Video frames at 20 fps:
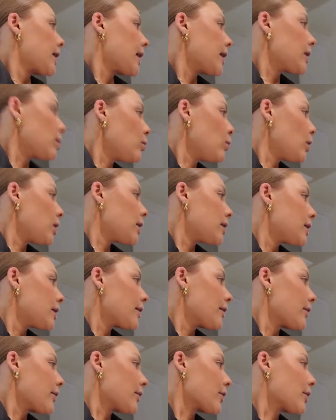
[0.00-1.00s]
kinda want
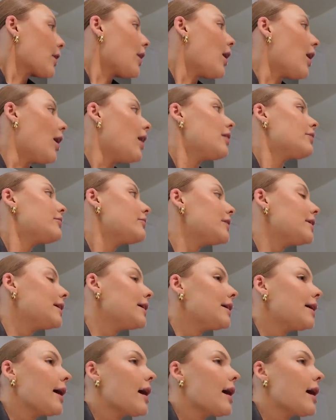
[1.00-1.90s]
another coffee.